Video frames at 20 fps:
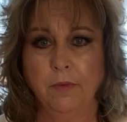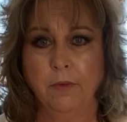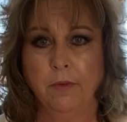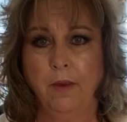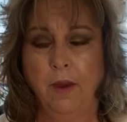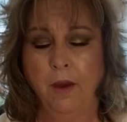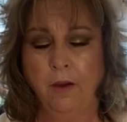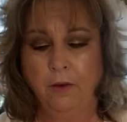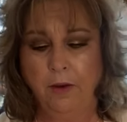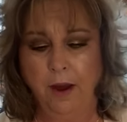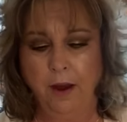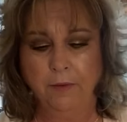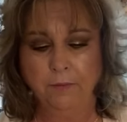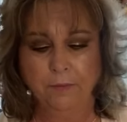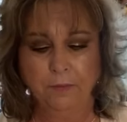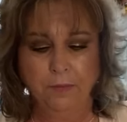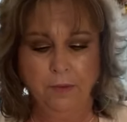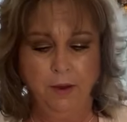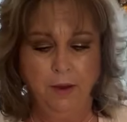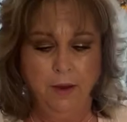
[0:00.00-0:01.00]
Okay.
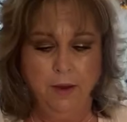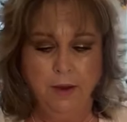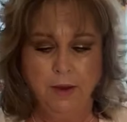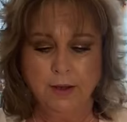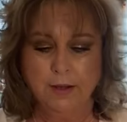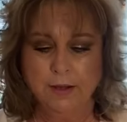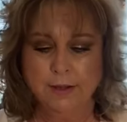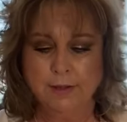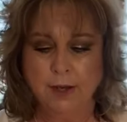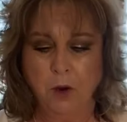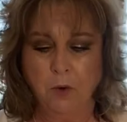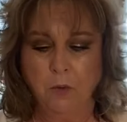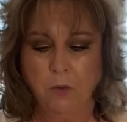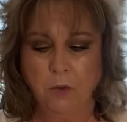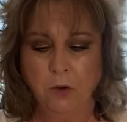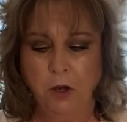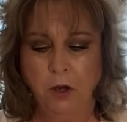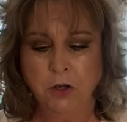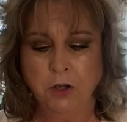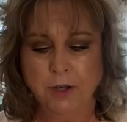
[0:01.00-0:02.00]
So,
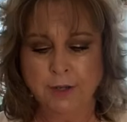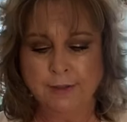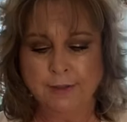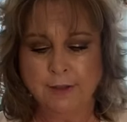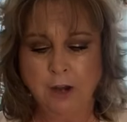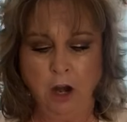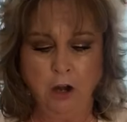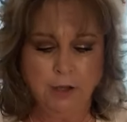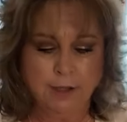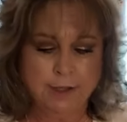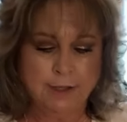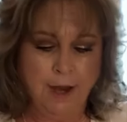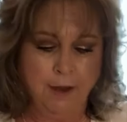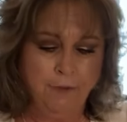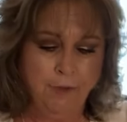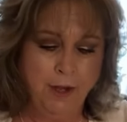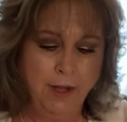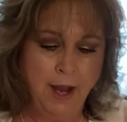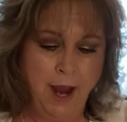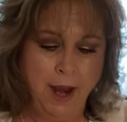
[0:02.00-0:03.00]
you just start
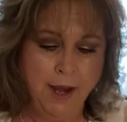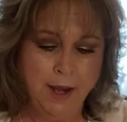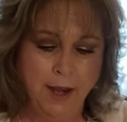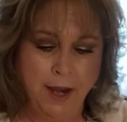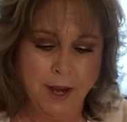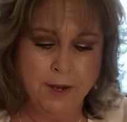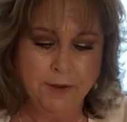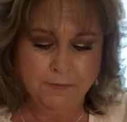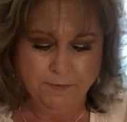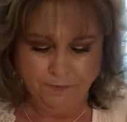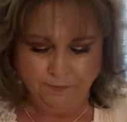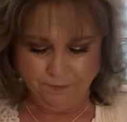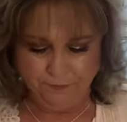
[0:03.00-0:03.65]
stuffing that in.